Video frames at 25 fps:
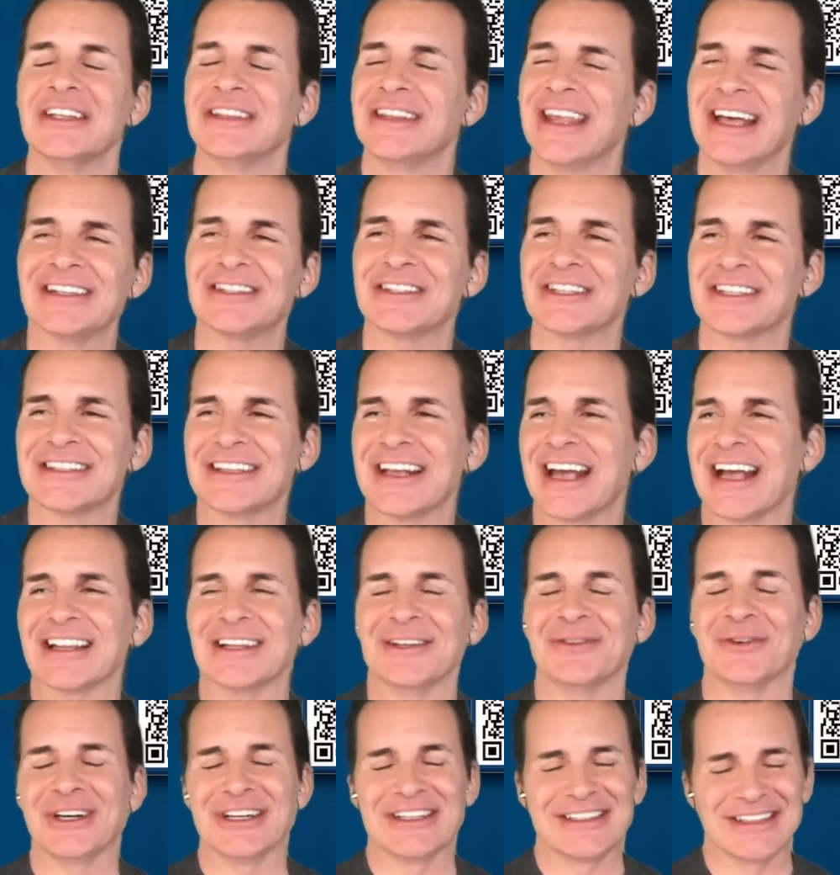That's
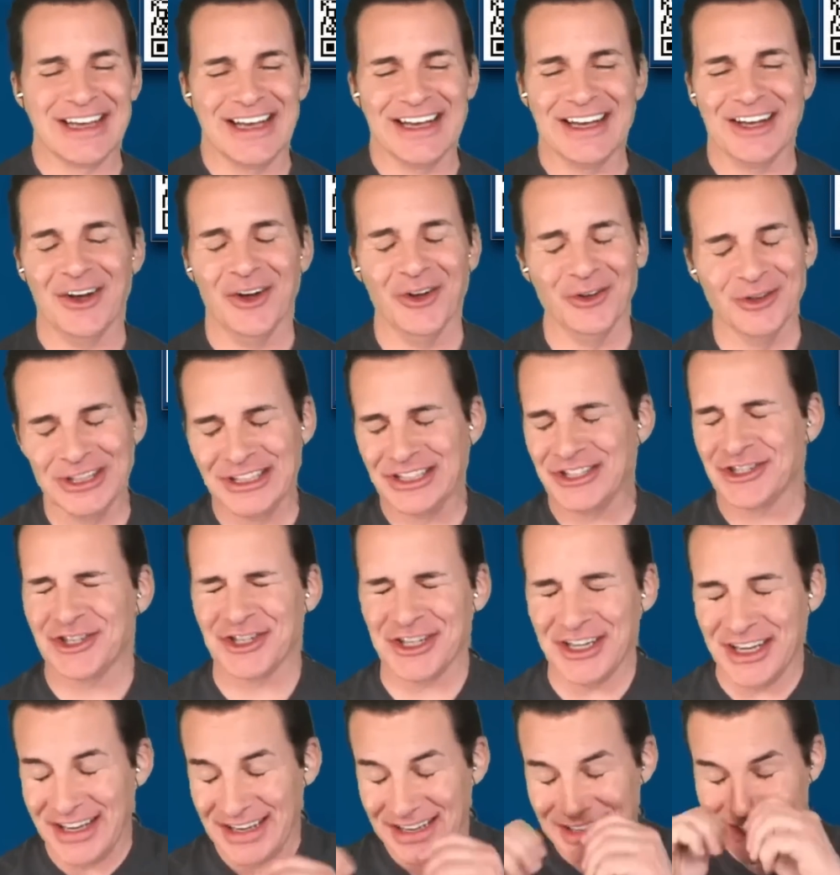exactly what he's saying. Holy
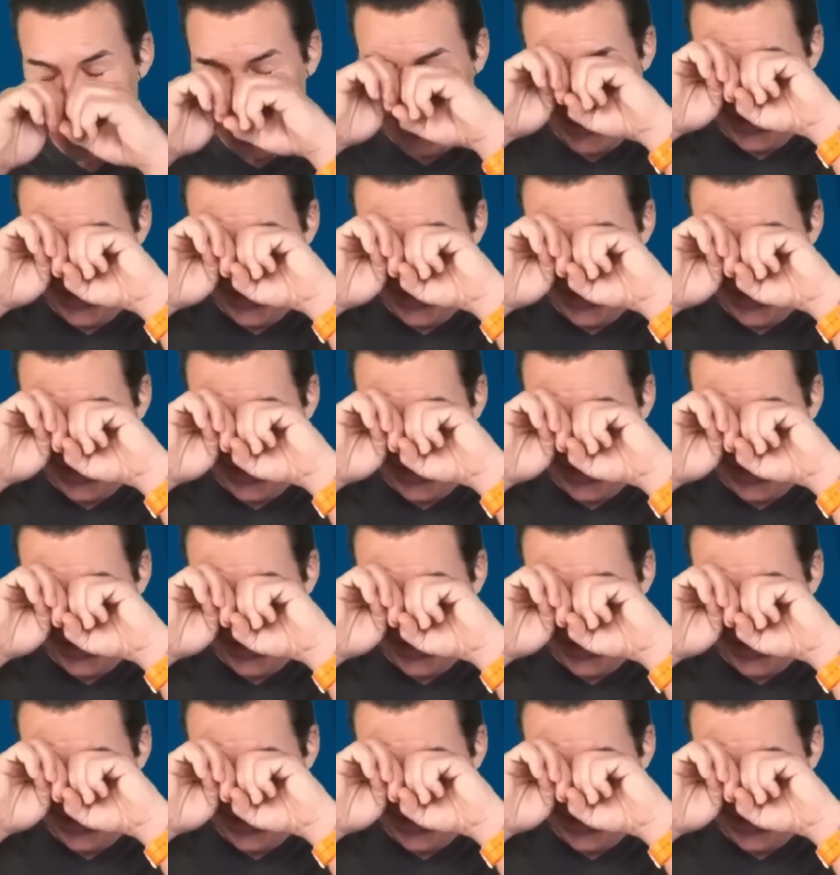shit.